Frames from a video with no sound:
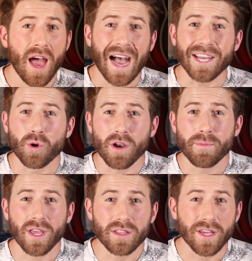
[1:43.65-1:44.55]
I don't want
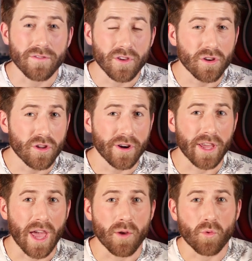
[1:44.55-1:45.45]
to make light of your
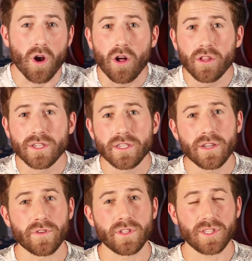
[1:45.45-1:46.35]
learning and we're all in
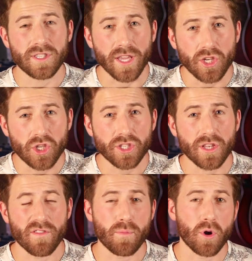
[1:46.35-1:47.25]
different stages
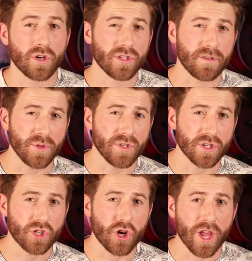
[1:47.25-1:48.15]
of our personal
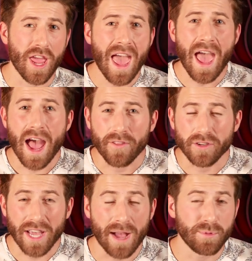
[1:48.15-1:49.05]
music journey and
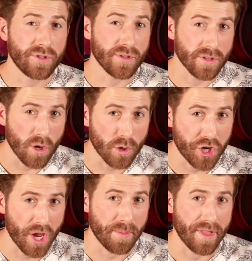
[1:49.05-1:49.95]
there's absolutely no
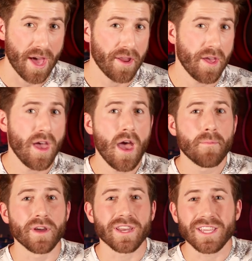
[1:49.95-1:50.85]
shame in that
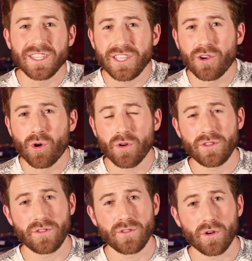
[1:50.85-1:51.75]
but easy
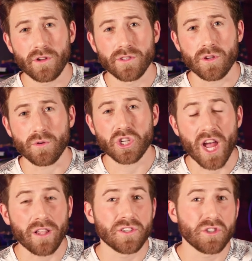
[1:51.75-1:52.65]
chords tutorials don't
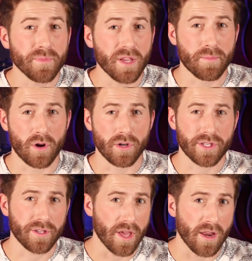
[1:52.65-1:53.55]
challenge me
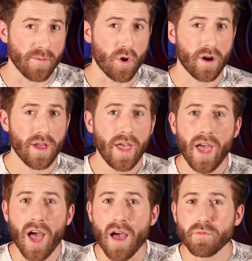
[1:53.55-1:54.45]
personally anymore.
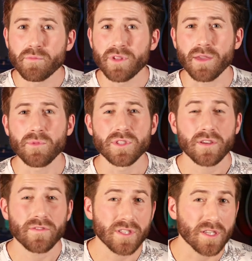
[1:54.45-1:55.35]
I've been playing
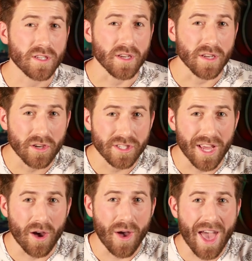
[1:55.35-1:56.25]
music for 16 years
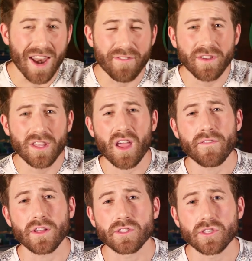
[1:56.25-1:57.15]
now, and I feel like
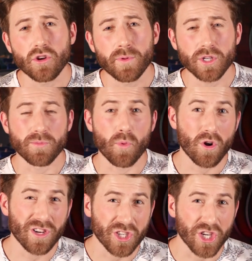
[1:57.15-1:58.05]
I've got so much
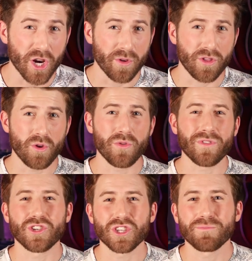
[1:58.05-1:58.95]
more to share with you
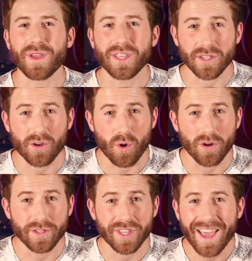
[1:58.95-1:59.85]
than just basic
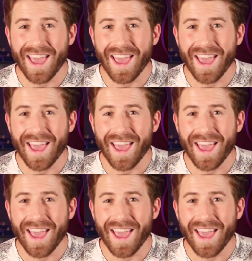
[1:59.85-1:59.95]
chords.